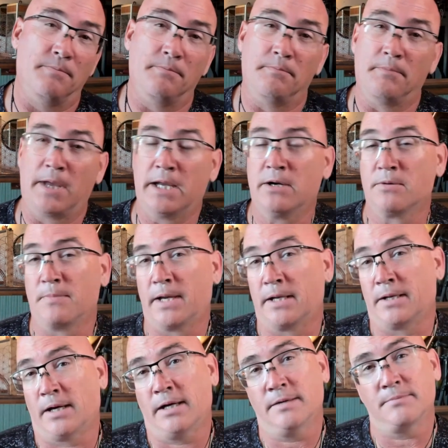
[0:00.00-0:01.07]
may or may
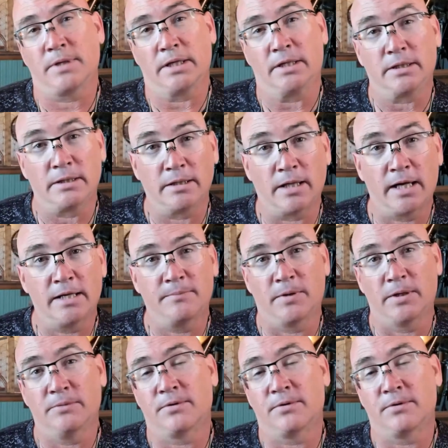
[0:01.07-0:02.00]
not be in alignment